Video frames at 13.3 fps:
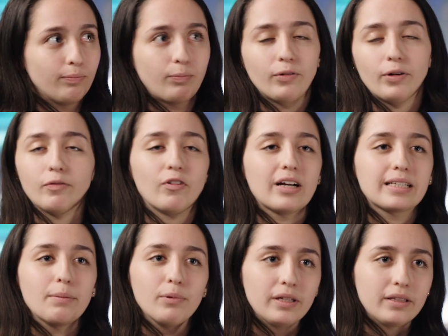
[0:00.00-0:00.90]
for
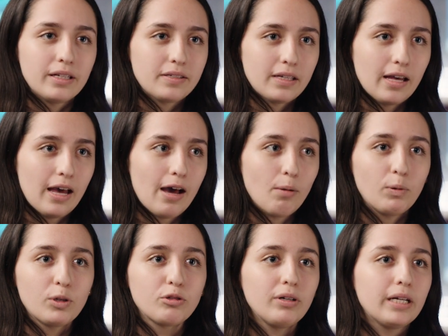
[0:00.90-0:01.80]
example, in this
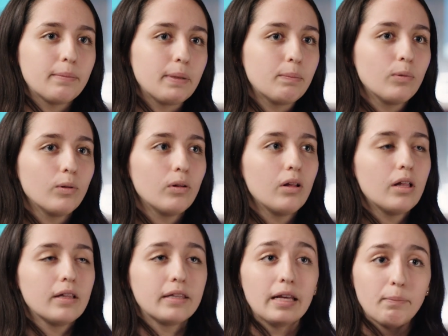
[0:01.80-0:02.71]
opportunity,
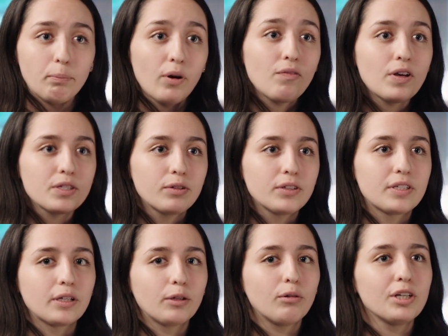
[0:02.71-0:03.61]
the
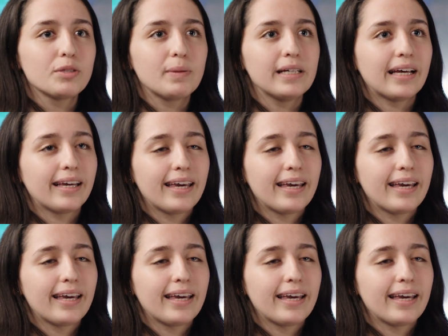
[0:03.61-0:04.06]
professors encouraged me like,